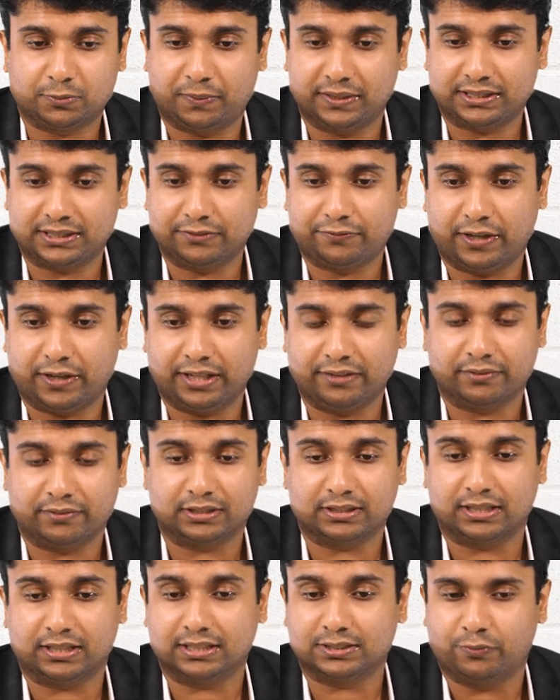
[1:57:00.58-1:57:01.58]
specifying
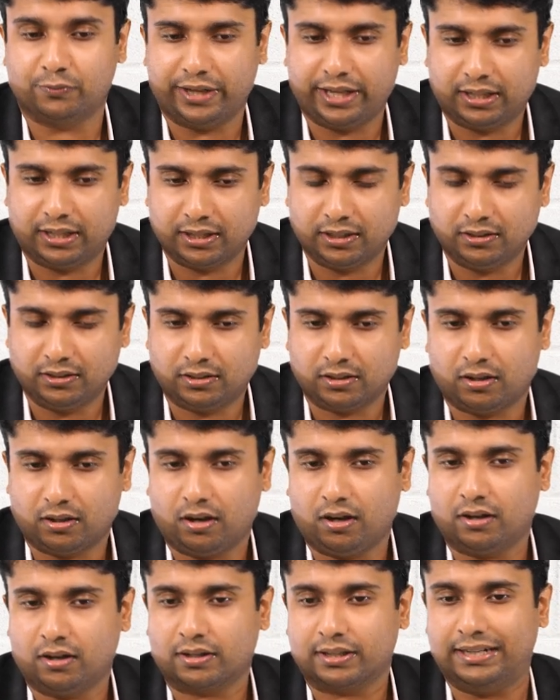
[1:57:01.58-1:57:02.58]
whether it is vacant
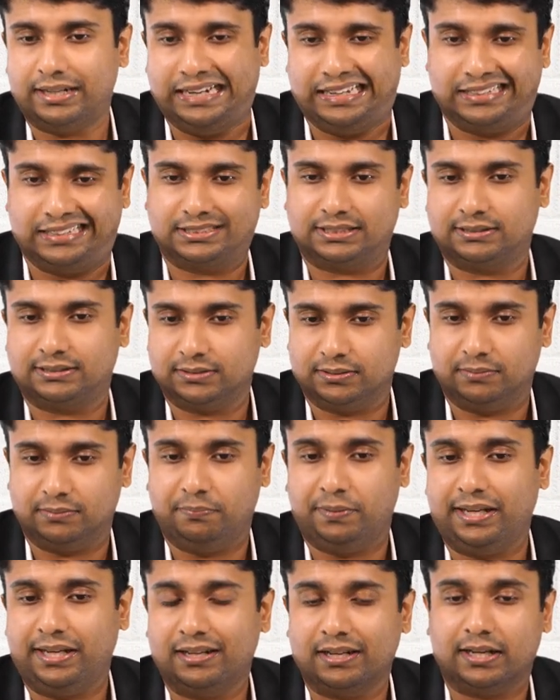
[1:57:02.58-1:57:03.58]
or it is
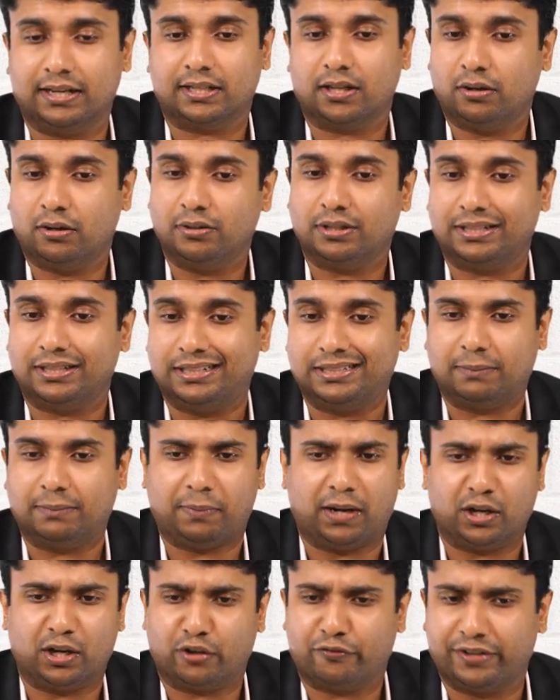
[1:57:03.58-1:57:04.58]
being let out in the
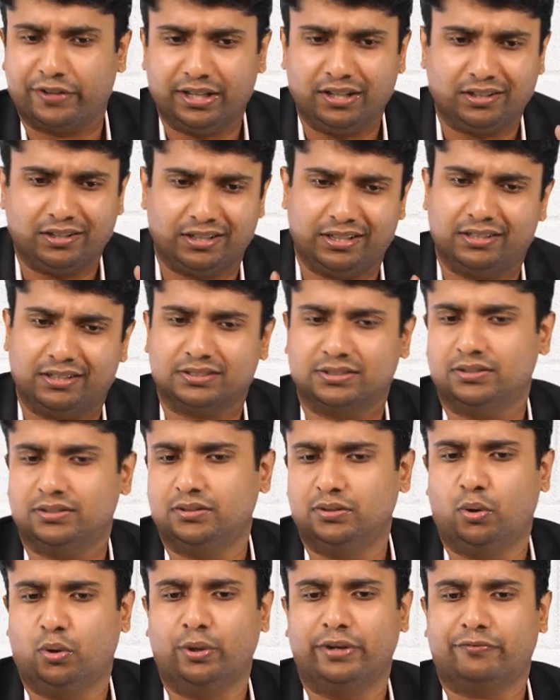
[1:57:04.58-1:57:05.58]
part of year. It is
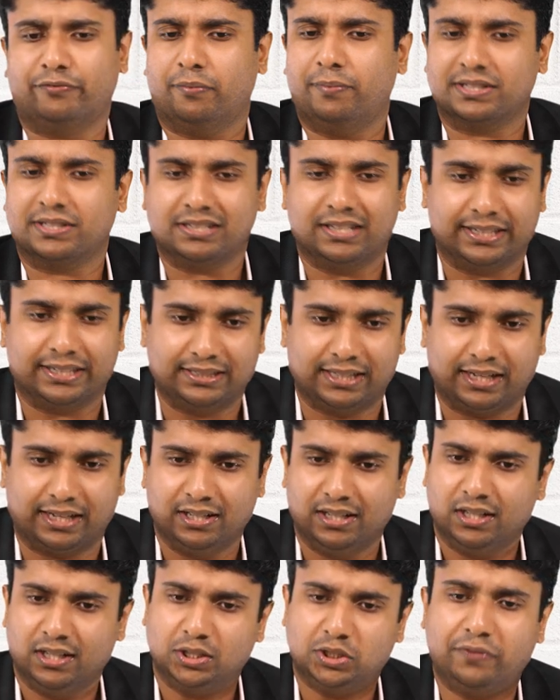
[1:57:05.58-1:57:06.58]
no information like
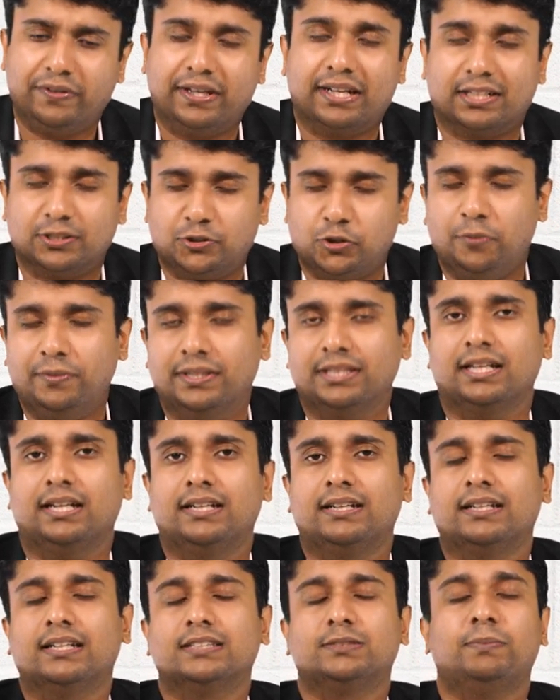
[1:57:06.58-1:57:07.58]
that. So we are assuming
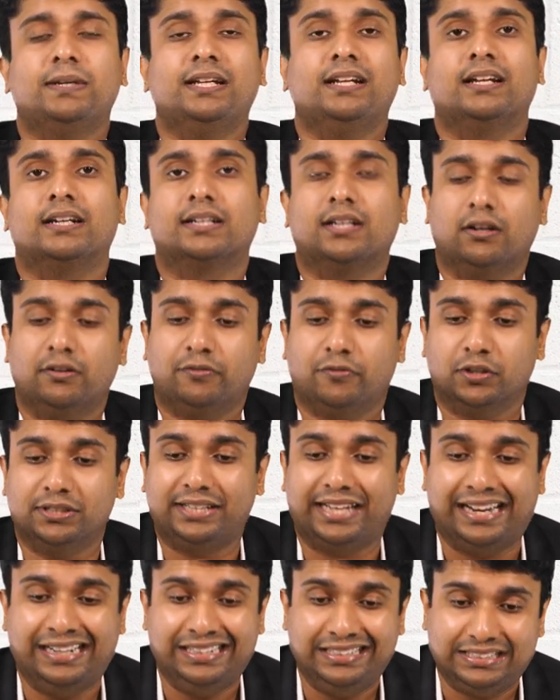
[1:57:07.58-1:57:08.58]
that it has been let out for
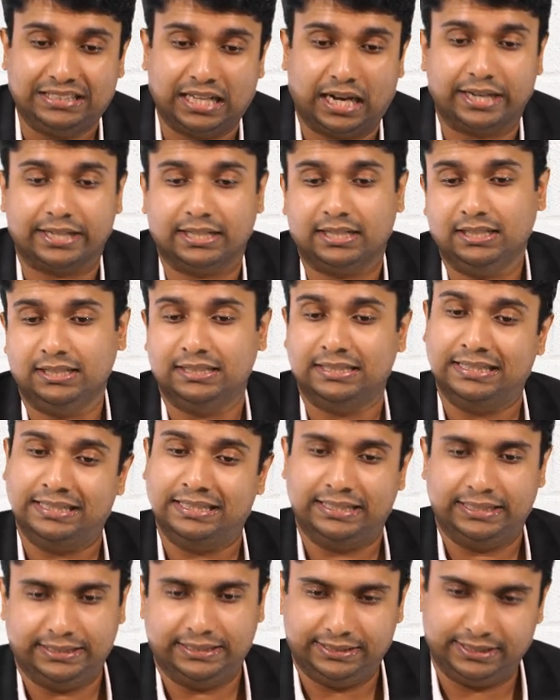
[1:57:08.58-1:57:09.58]
the entire
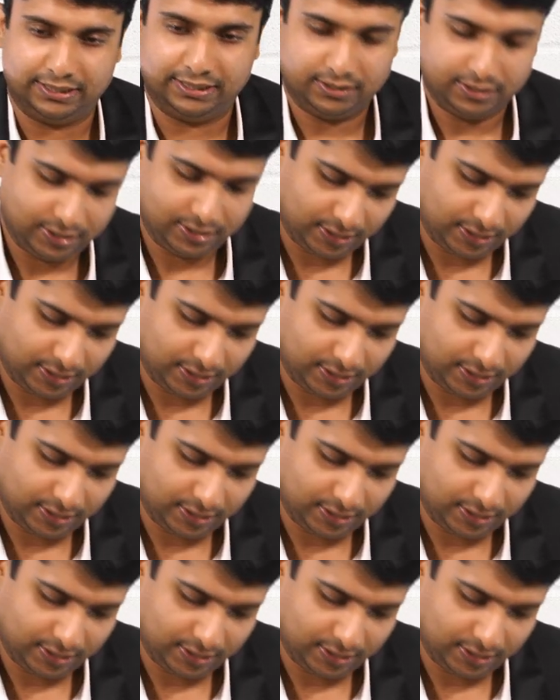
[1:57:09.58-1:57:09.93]
year.